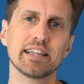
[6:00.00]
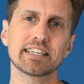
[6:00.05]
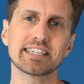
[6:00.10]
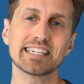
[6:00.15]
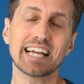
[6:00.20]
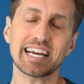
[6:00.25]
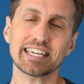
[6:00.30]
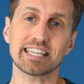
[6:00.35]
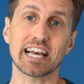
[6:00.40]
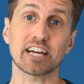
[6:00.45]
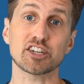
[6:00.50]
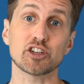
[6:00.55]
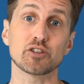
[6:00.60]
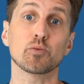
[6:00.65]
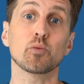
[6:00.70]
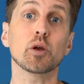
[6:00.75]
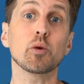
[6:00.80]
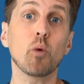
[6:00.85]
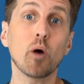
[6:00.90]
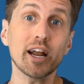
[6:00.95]
In this next
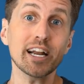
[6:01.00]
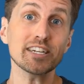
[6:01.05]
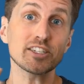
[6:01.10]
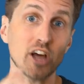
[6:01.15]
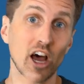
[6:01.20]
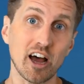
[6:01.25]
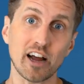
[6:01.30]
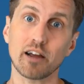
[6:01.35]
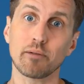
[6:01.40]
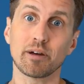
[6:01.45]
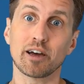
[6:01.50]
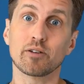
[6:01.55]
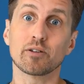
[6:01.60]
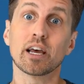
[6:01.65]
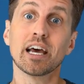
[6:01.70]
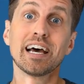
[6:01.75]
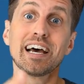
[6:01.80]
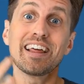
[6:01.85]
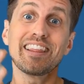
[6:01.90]
section, we want to talk about